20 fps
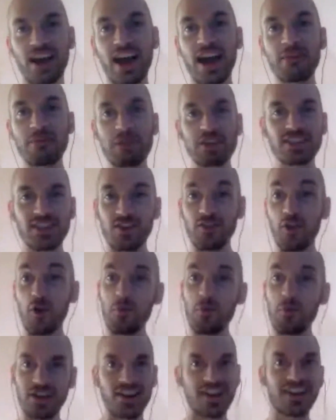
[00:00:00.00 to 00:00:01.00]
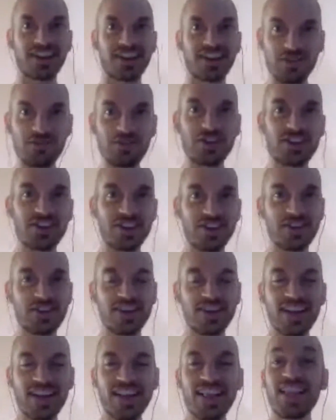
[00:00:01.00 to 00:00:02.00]
I had myself open in a new
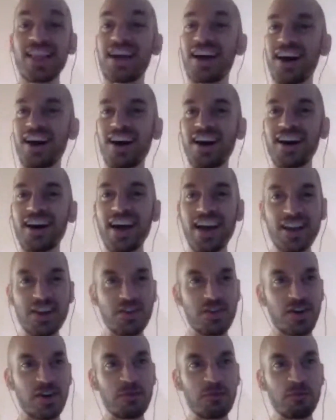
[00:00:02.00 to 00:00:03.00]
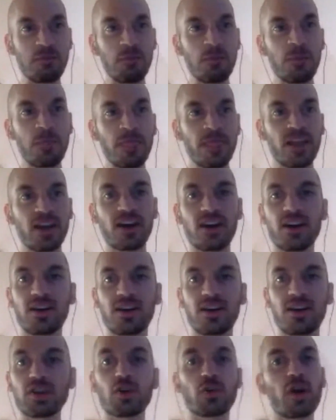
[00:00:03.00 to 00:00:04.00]
window. Anyway,
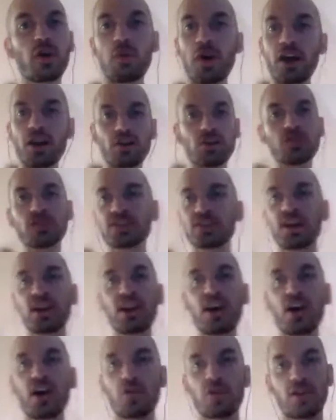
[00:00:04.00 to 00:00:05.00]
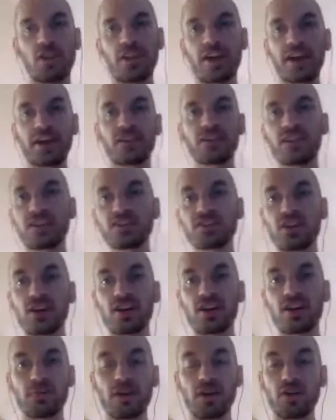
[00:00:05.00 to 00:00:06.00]
so yeah, why don't you start out? Like,
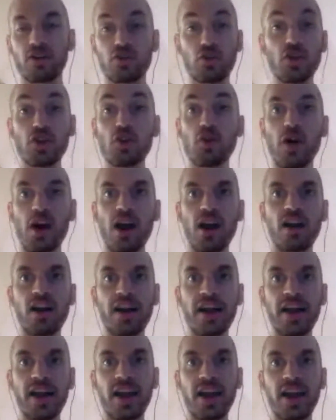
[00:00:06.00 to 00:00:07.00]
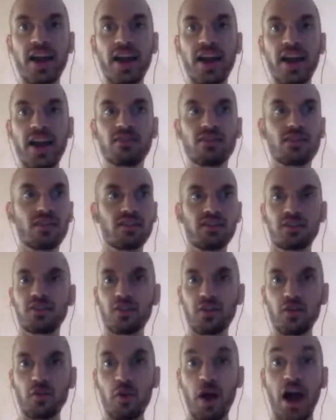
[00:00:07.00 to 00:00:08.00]
let's talk about who you are and
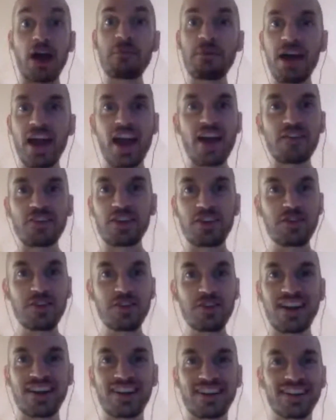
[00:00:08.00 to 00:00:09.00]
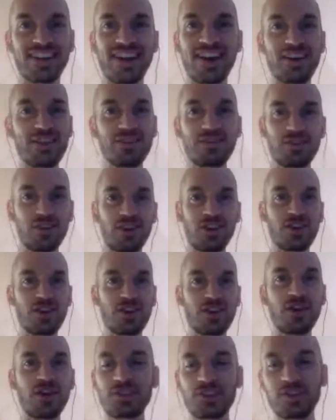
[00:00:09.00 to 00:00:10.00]
why am I having you here? Yeah,
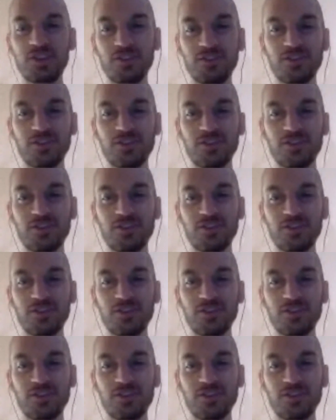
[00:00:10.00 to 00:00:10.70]
what are you up to?